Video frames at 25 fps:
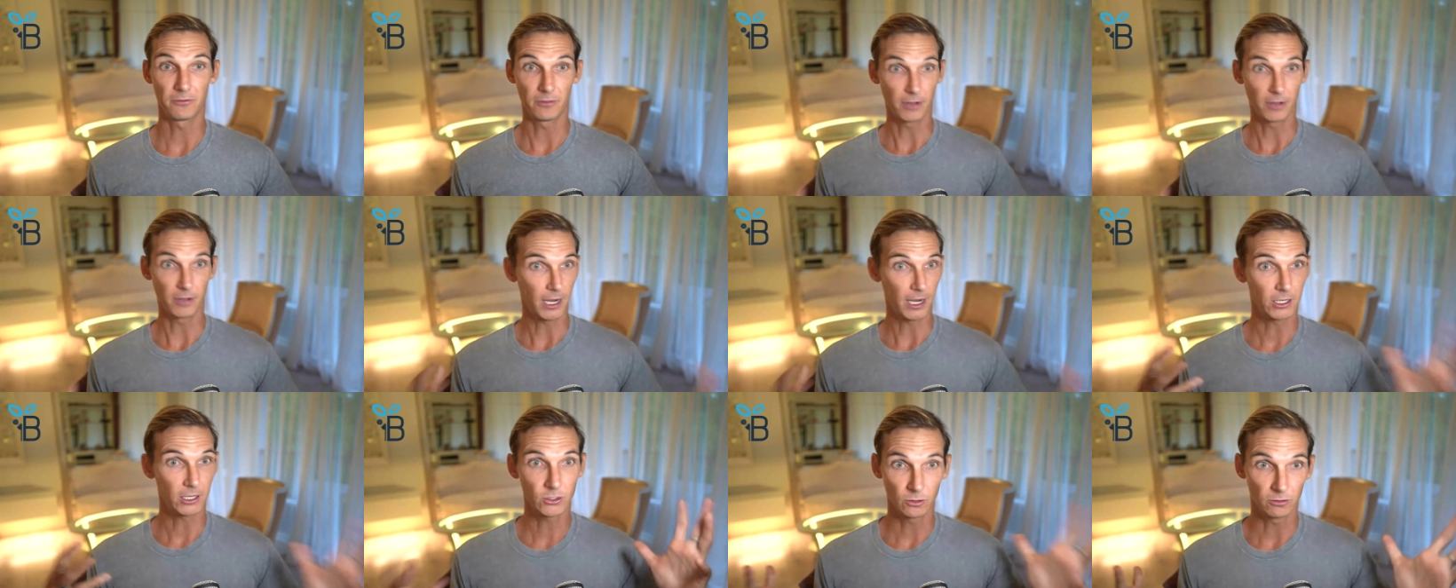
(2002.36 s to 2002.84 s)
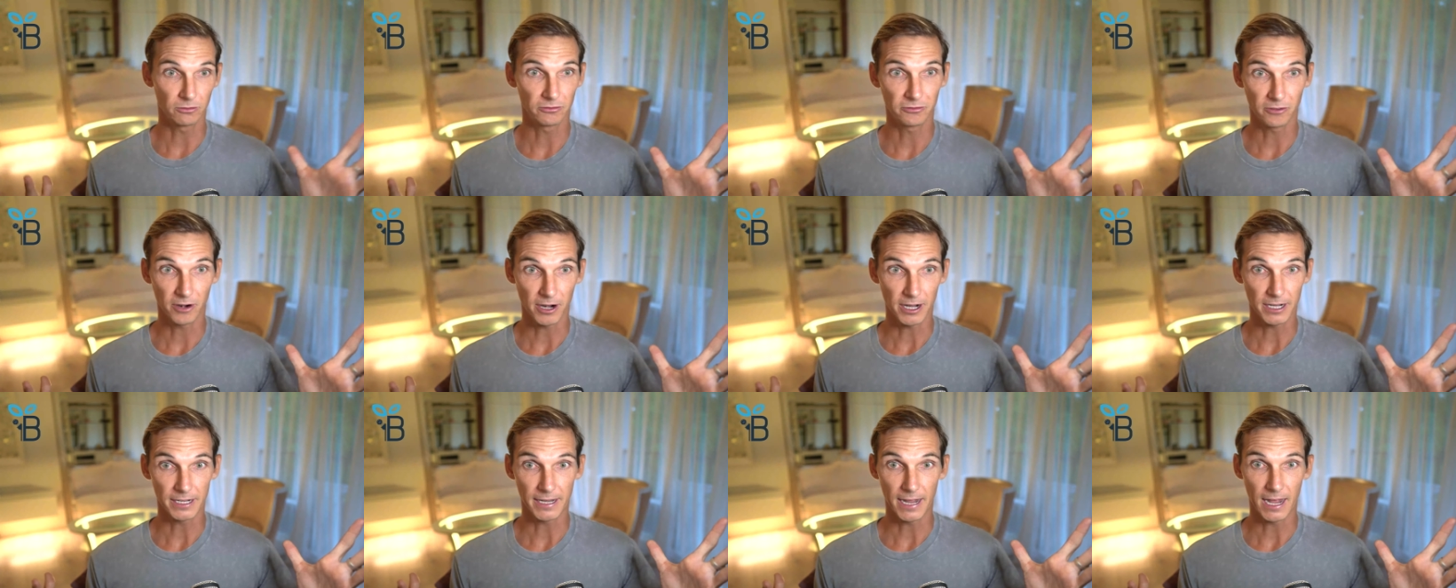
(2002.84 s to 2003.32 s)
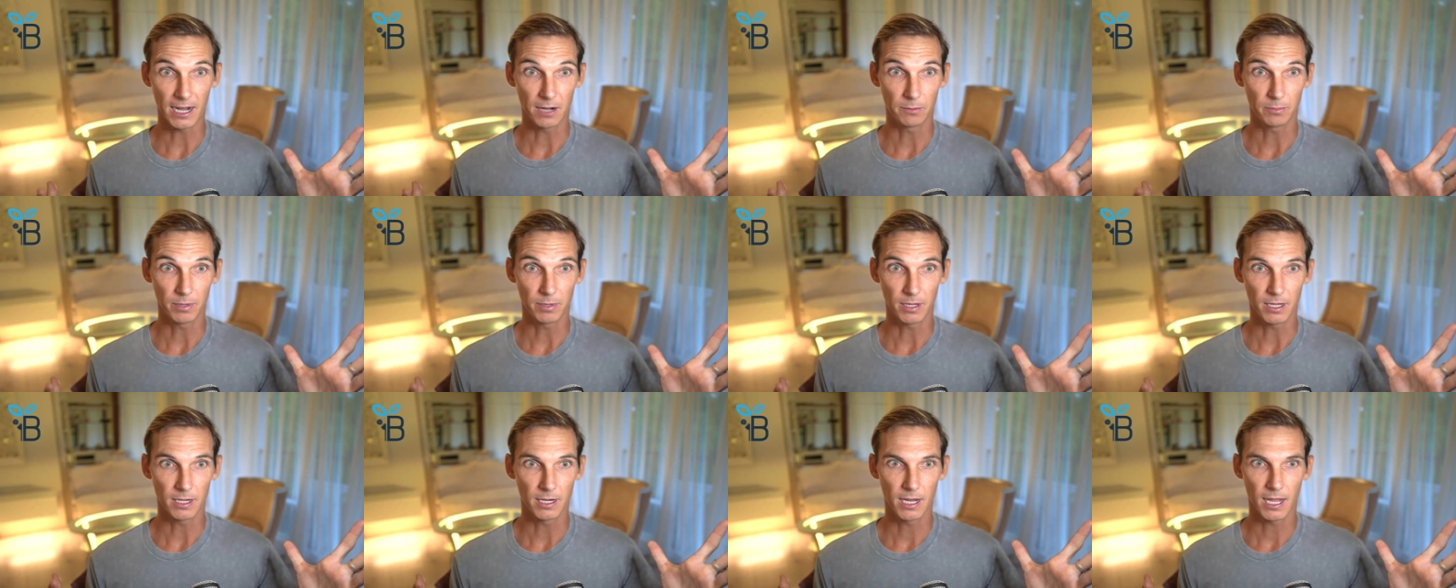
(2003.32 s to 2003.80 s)
sort of freaked out a
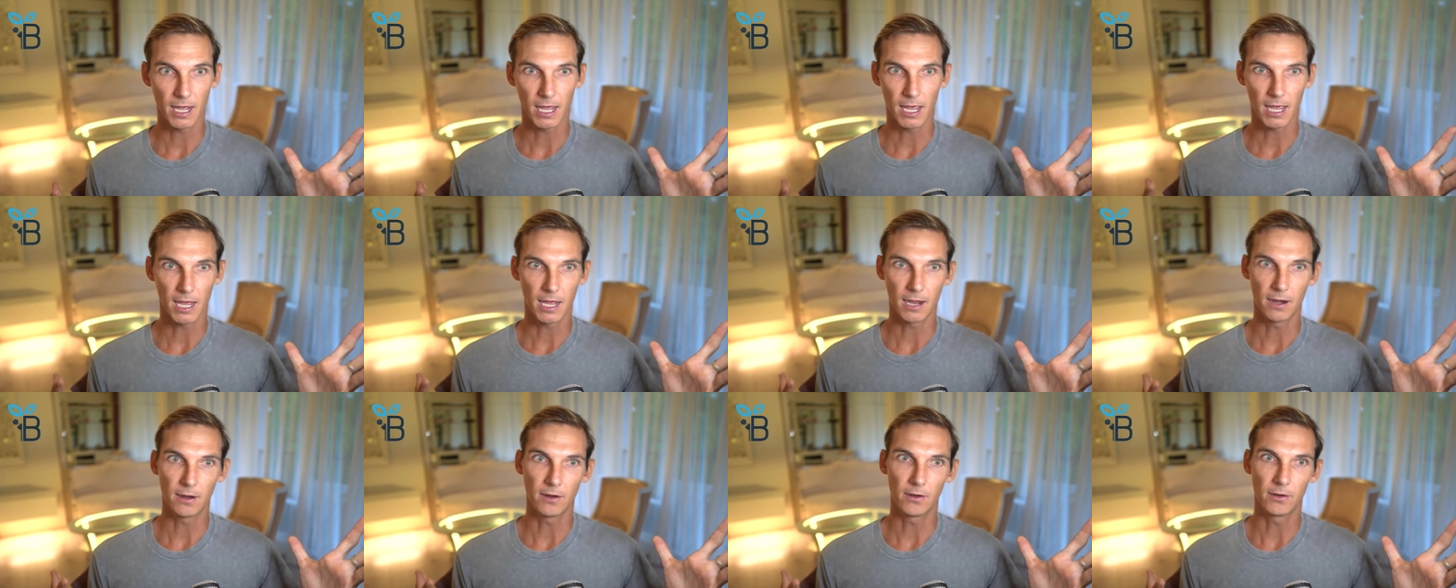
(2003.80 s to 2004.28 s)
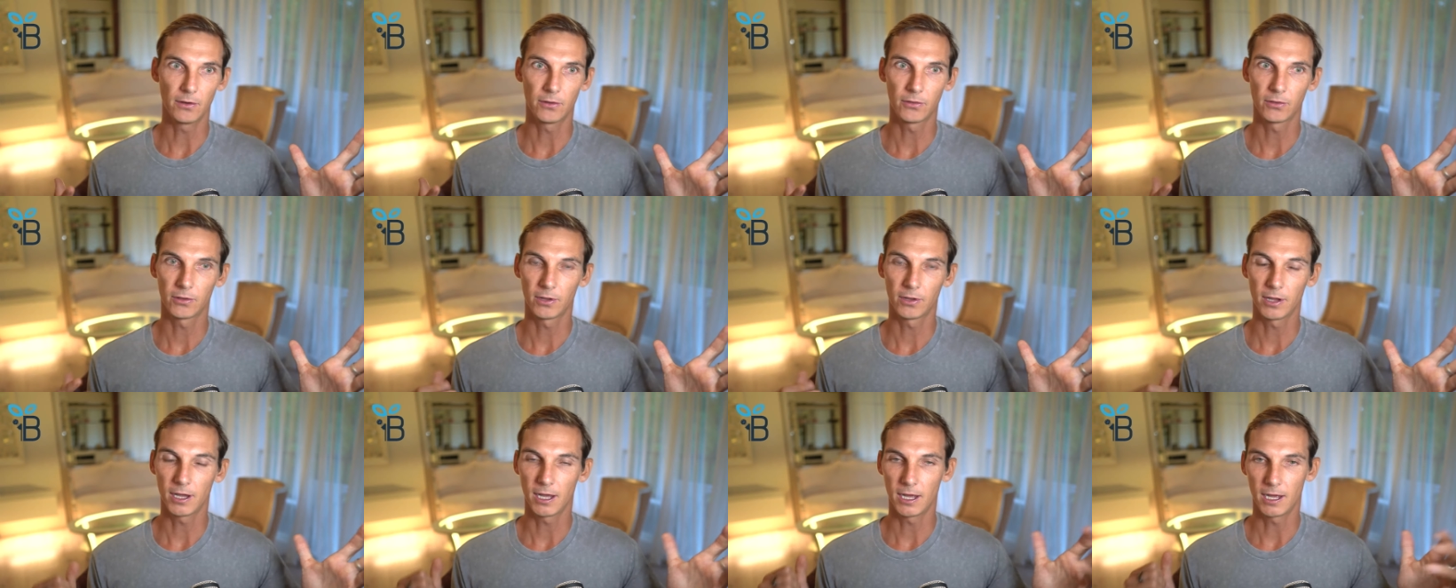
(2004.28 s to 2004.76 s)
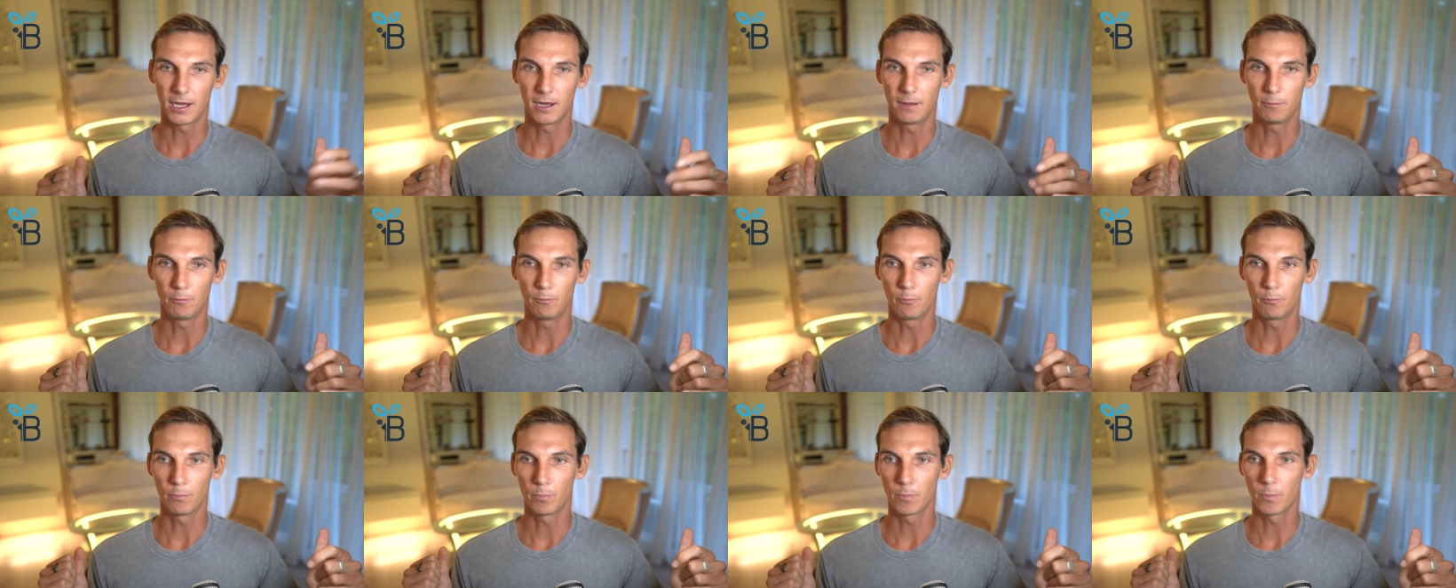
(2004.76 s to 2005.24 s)
bit. And
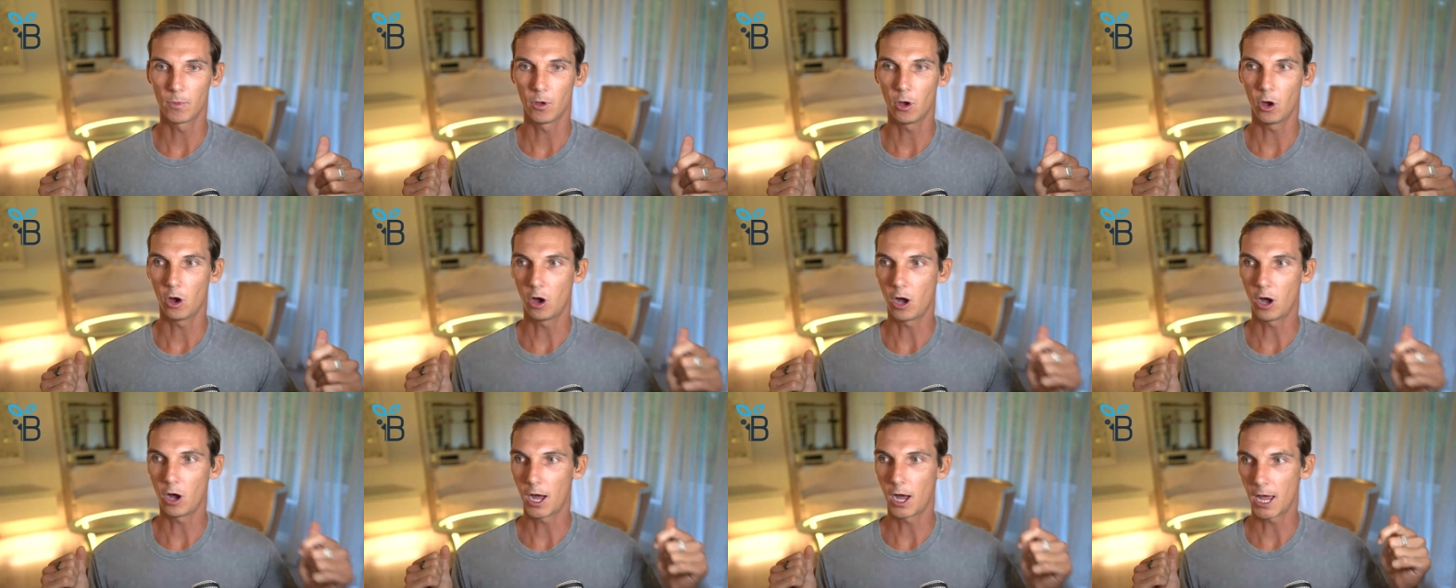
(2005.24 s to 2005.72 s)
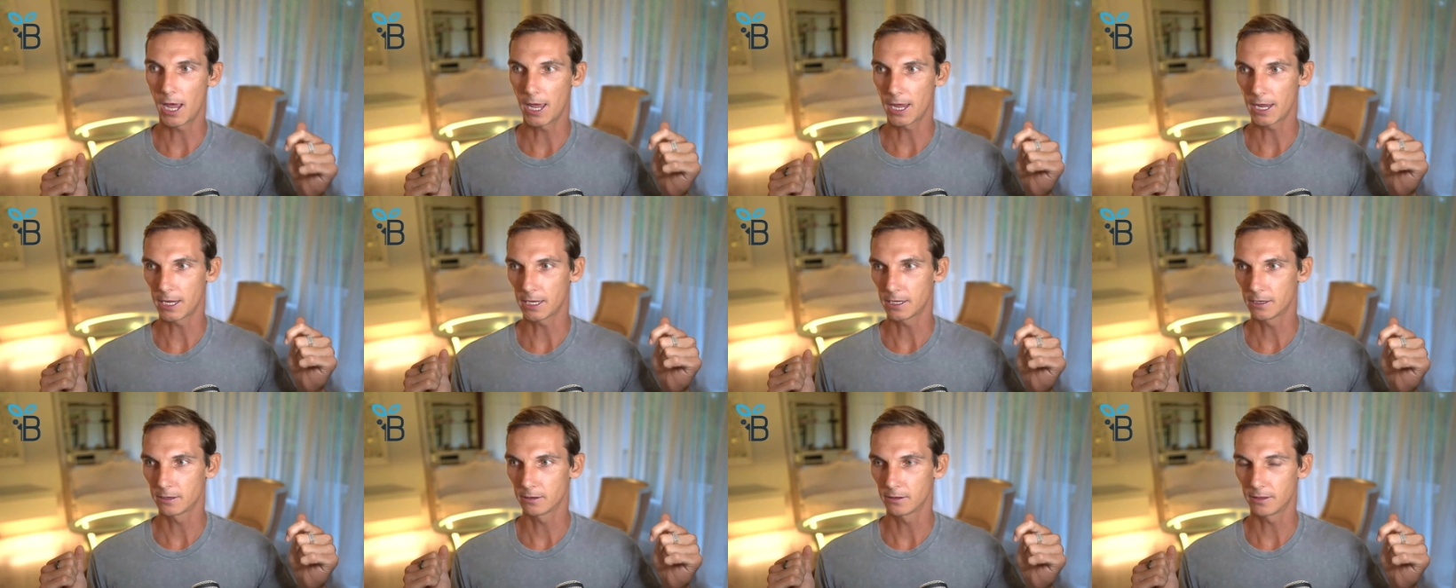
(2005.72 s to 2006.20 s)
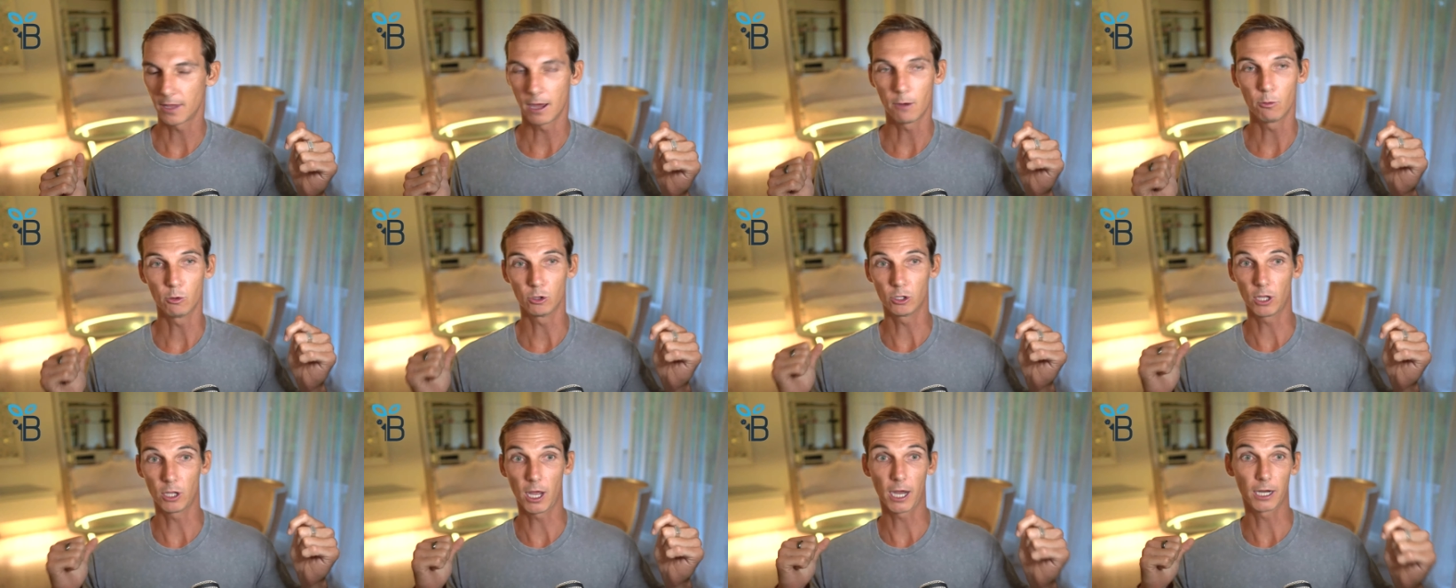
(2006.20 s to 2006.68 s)
I
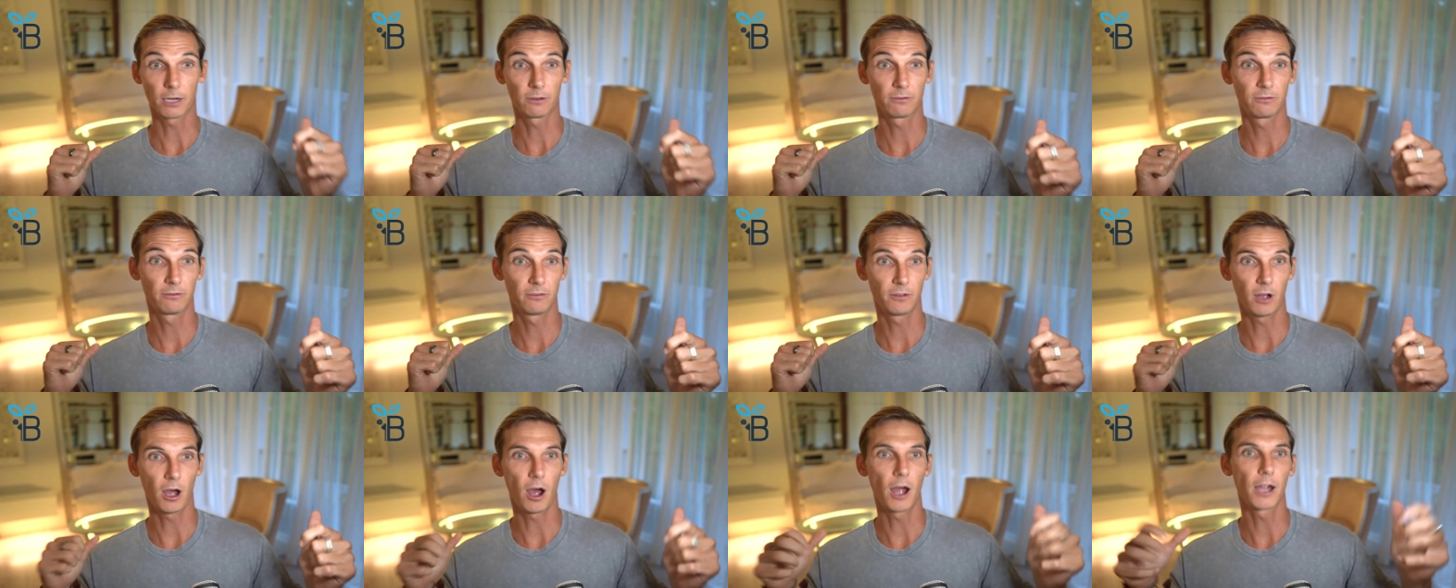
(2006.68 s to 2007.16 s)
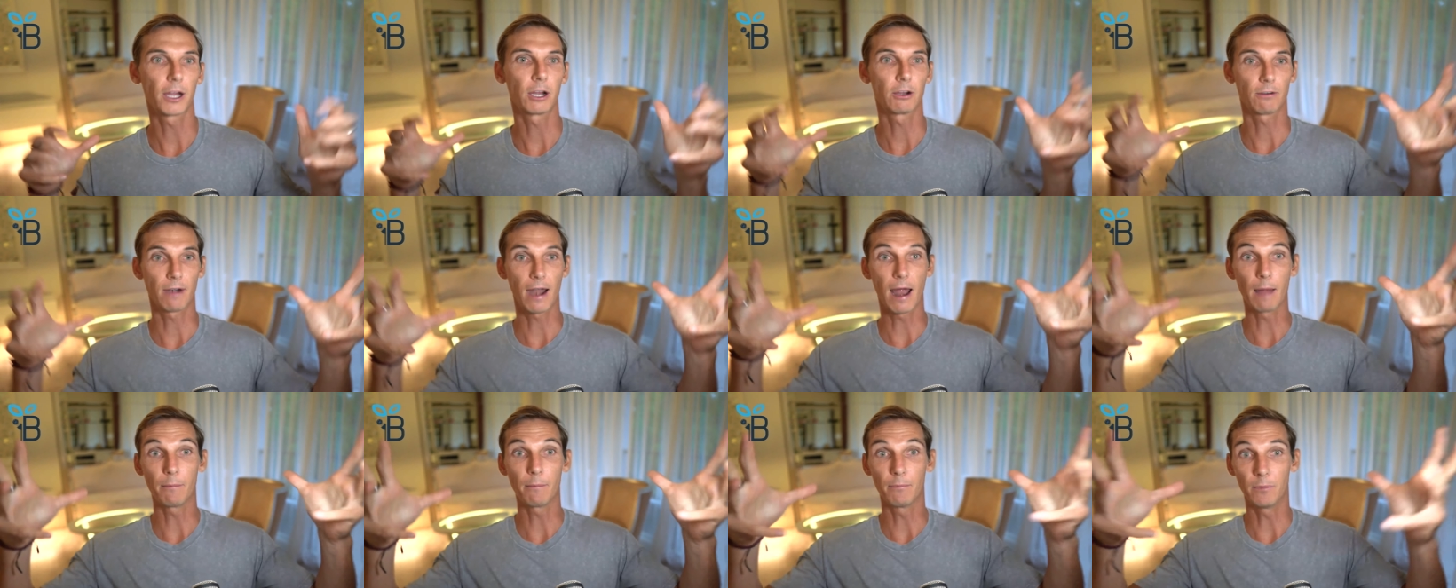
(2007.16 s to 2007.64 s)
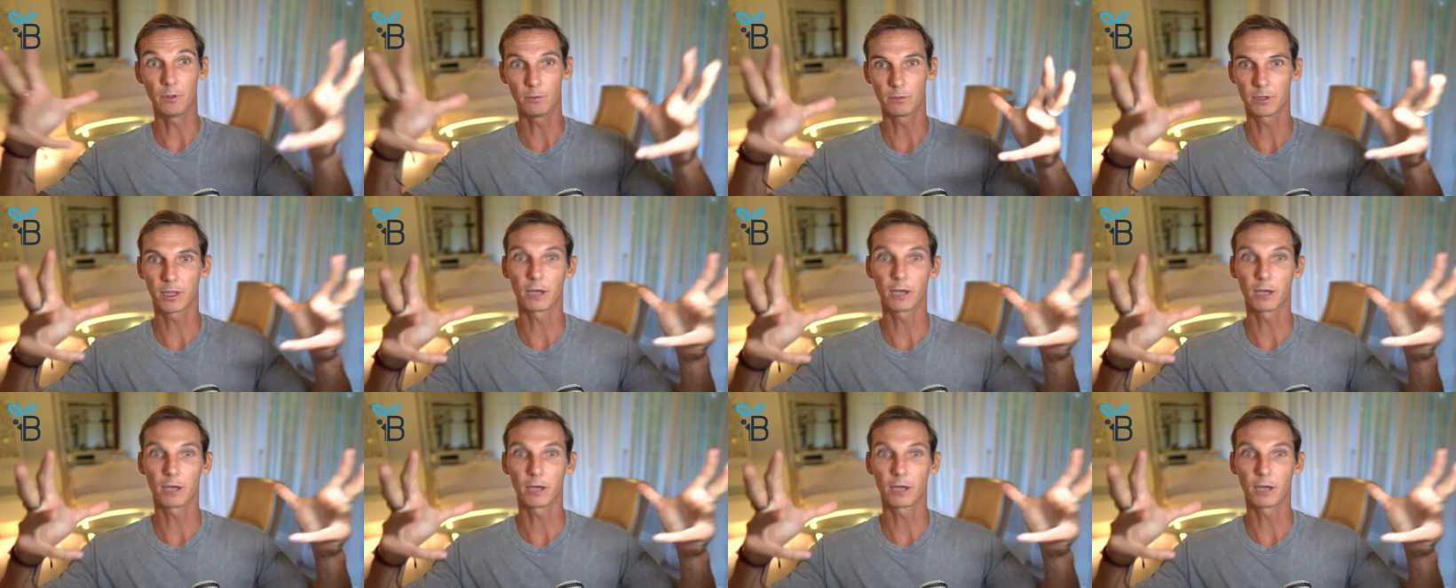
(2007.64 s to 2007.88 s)
grabbed them.